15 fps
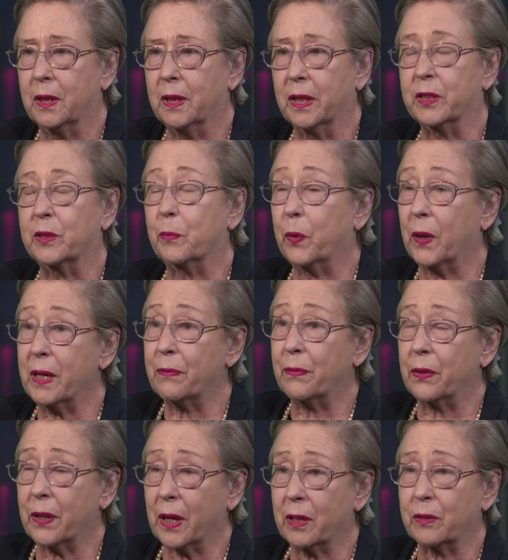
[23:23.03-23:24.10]
And to pray for
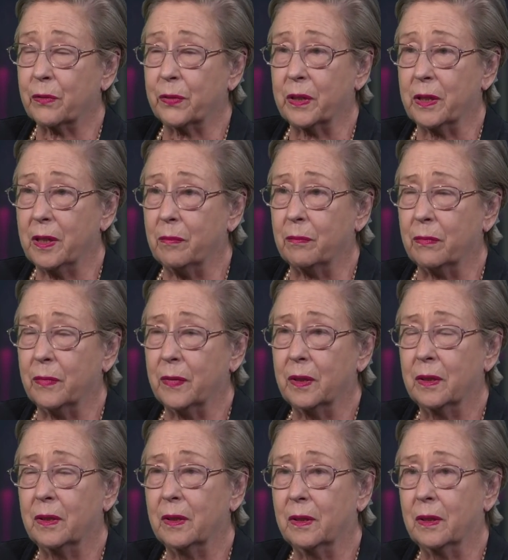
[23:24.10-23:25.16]
that for him,
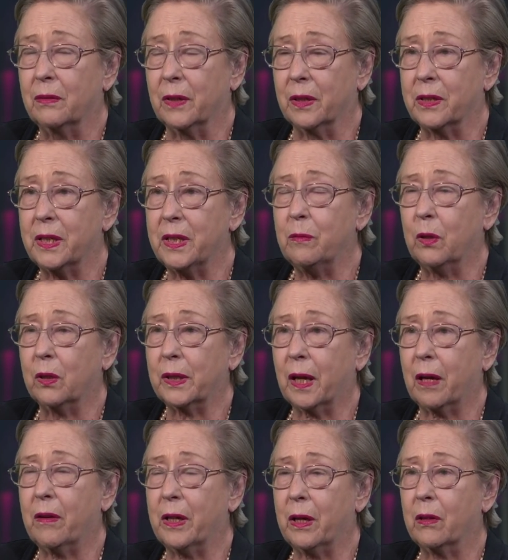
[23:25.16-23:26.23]
that he will
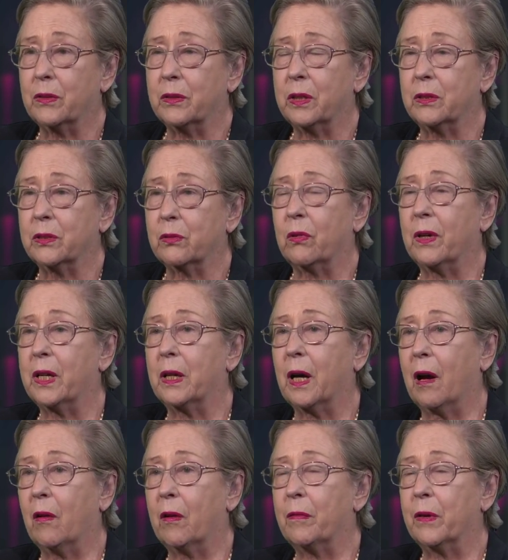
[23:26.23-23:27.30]
carry out his reign,
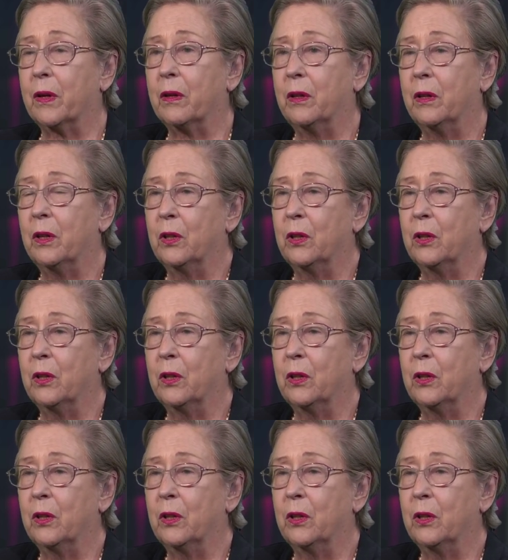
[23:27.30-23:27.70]
however